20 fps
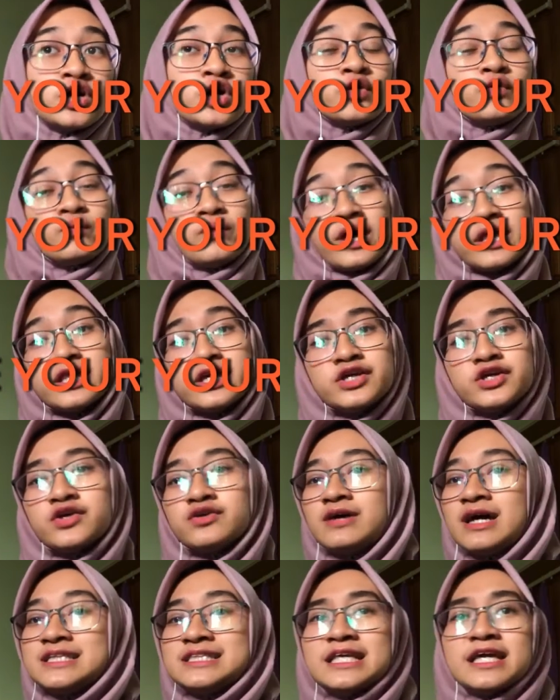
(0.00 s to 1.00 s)
Whether you're
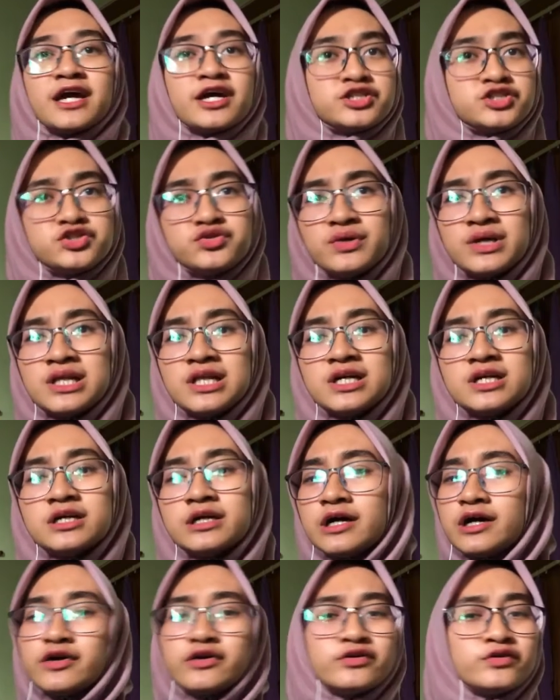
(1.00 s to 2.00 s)
writing a thriller,
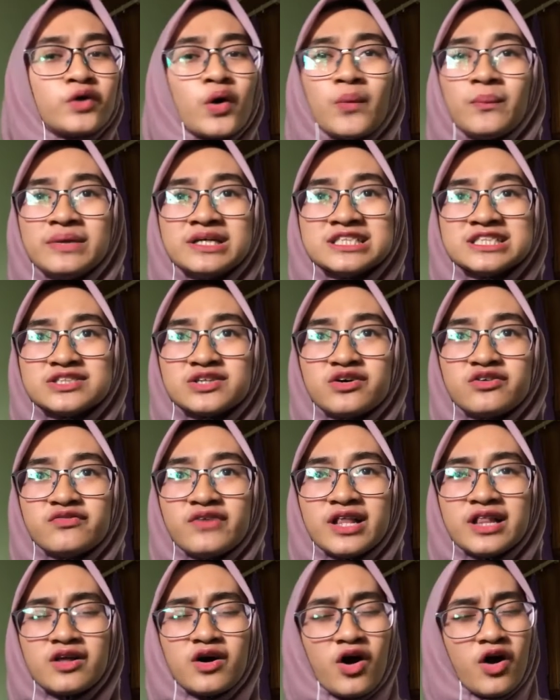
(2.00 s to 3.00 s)
a romance novel,